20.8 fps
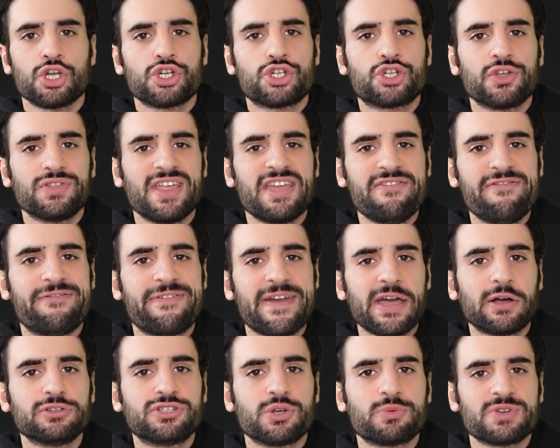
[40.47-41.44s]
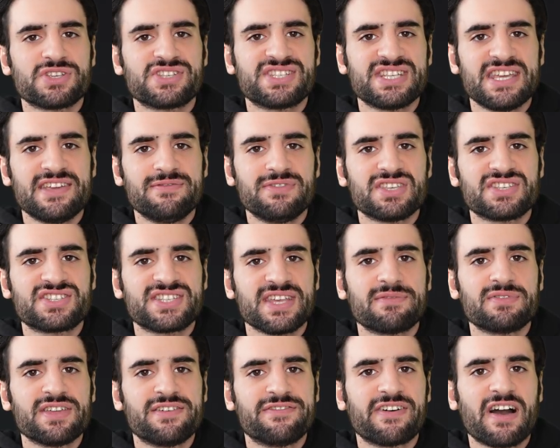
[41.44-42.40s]
Should they fail to receive the
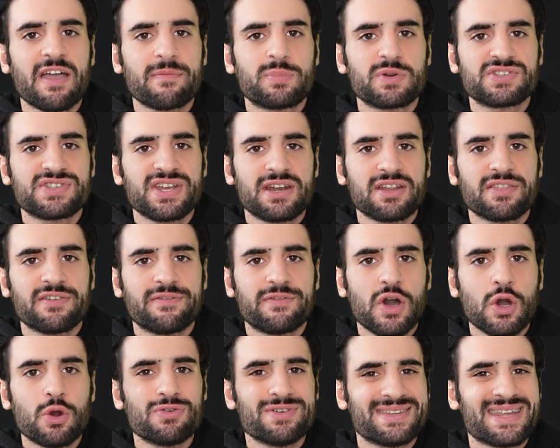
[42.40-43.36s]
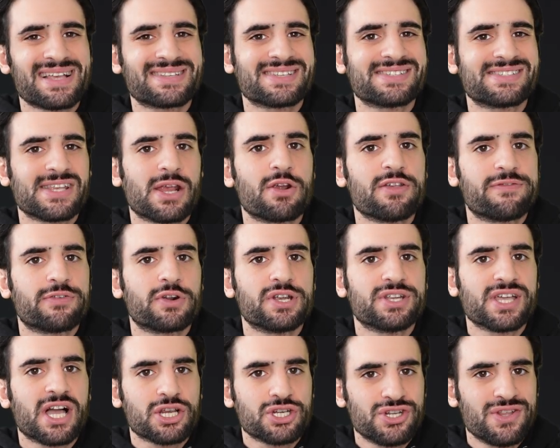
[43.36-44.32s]
75% of the vote necessary for
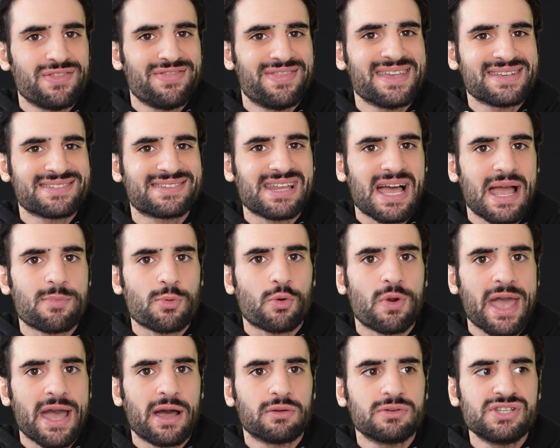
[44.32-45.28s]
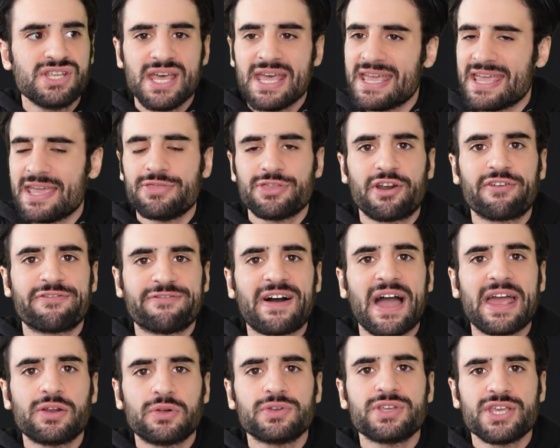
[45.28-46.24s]
induction this time around in their
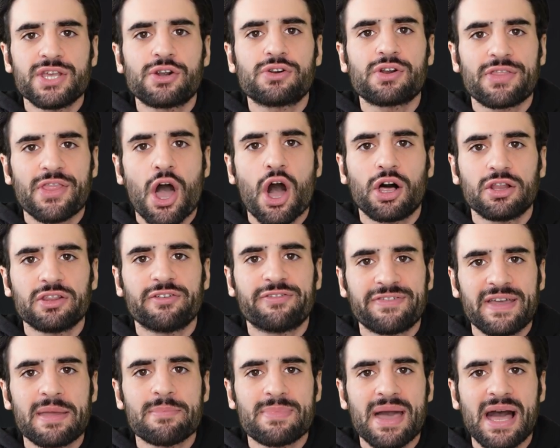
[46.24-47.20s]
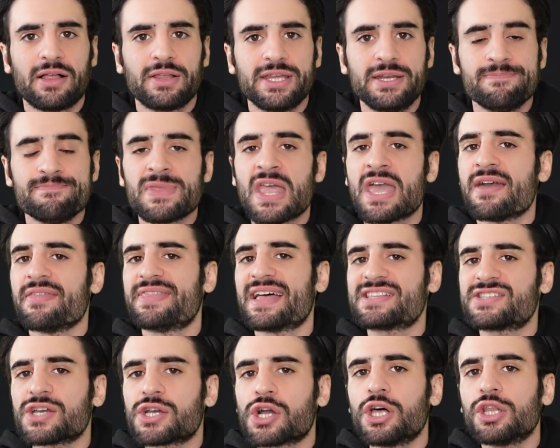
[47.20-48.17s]
final year on the Hall of Fame ballot?
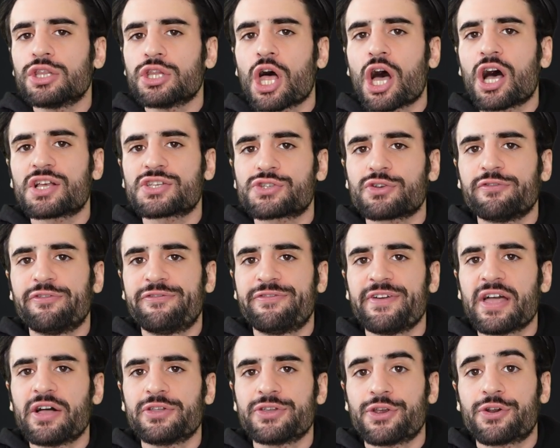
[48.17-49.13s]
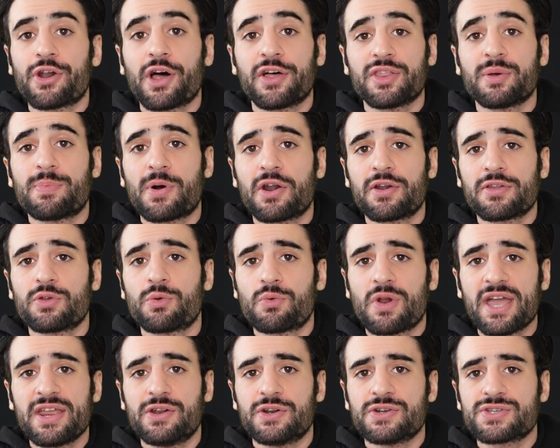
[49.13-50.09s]
That's a colossal failure on the part of the
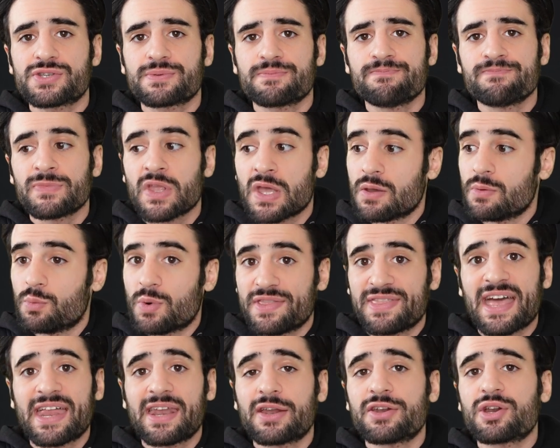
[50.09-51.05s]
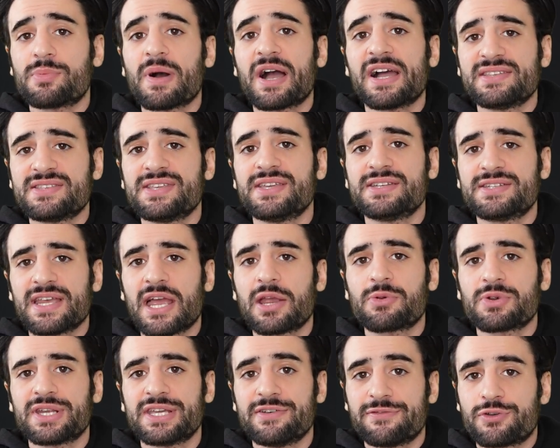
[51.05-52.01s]
writers, one that undermines the
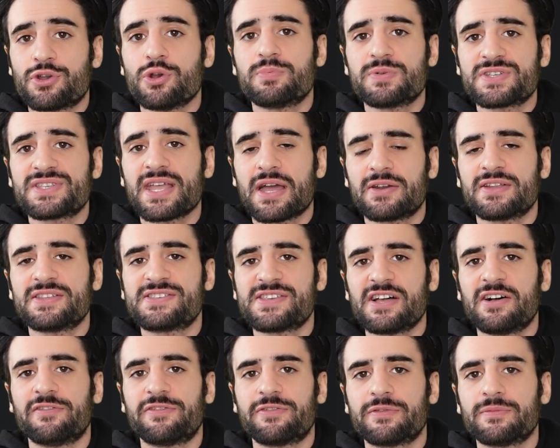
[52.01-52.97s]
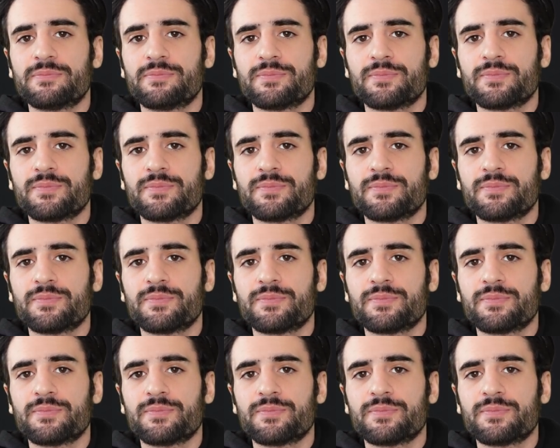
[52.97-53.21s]
integrity of Cooperstown itself.